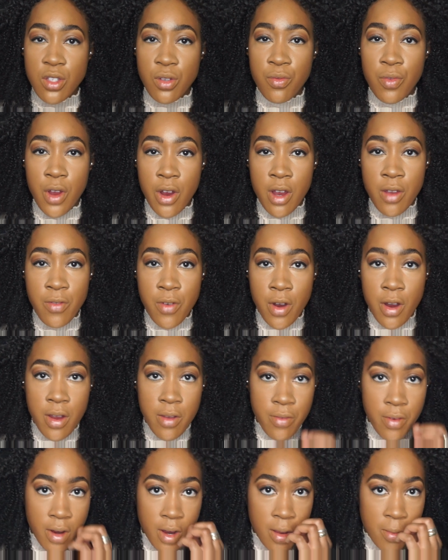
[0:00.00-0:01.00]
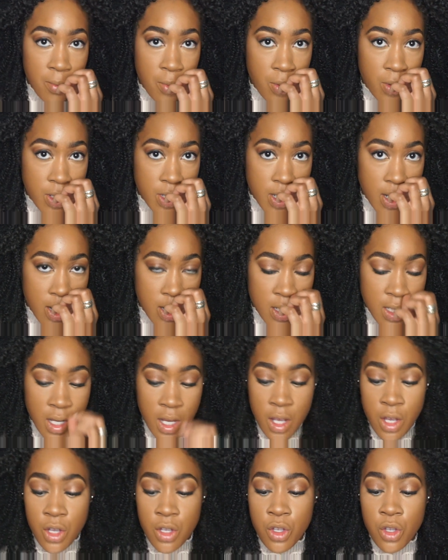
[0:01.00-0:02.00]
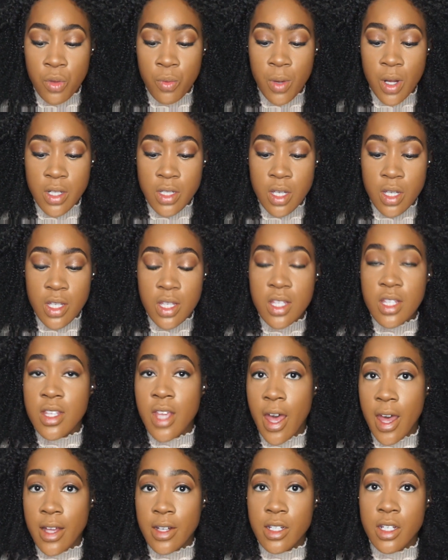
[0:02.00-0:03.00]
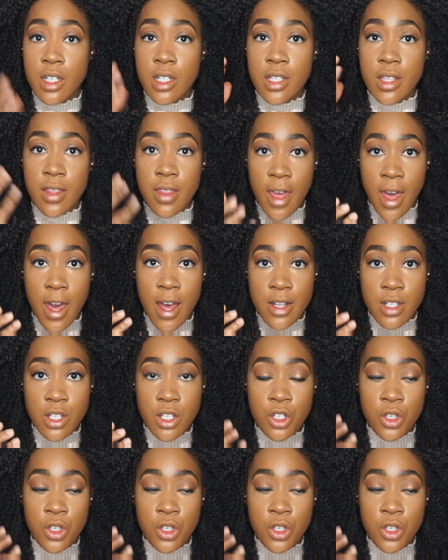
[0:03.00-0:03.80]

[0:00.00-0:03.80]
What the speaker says: so very important. You want to set that.